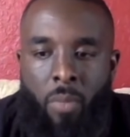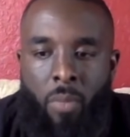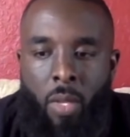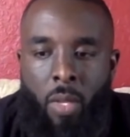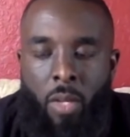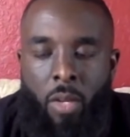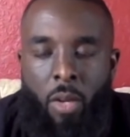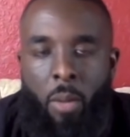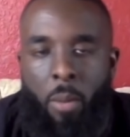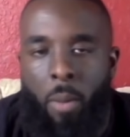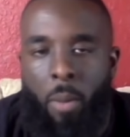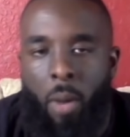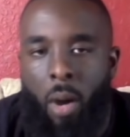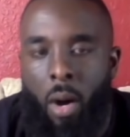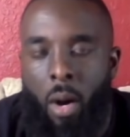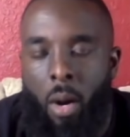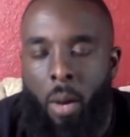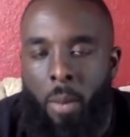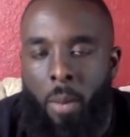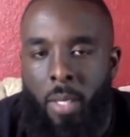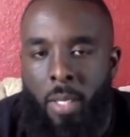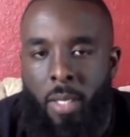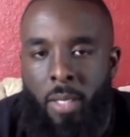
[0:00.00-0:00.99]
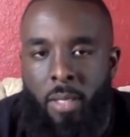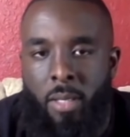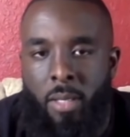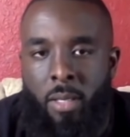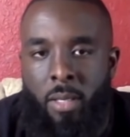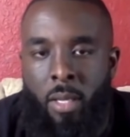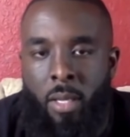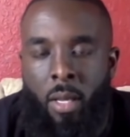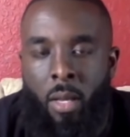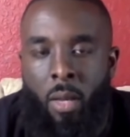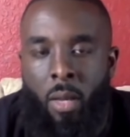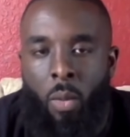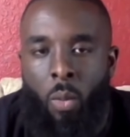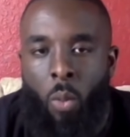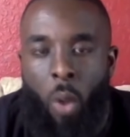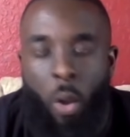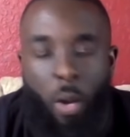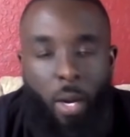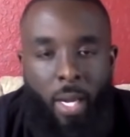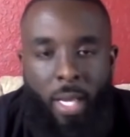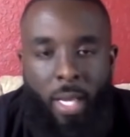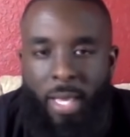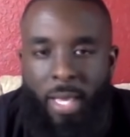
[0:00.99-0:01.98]
your mom is
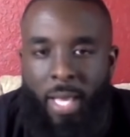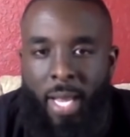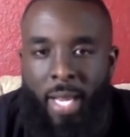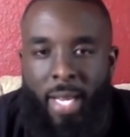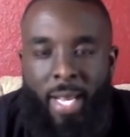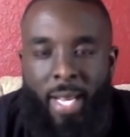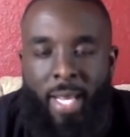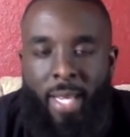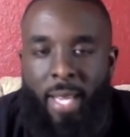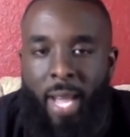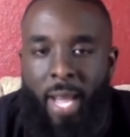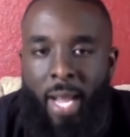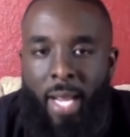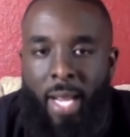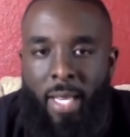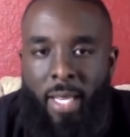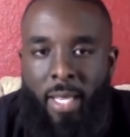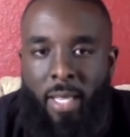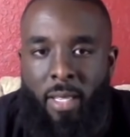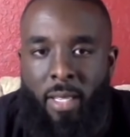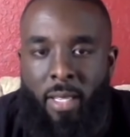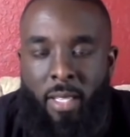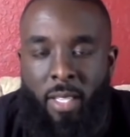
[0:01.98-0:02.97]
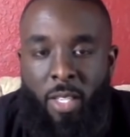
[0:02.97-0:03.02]
working late at night and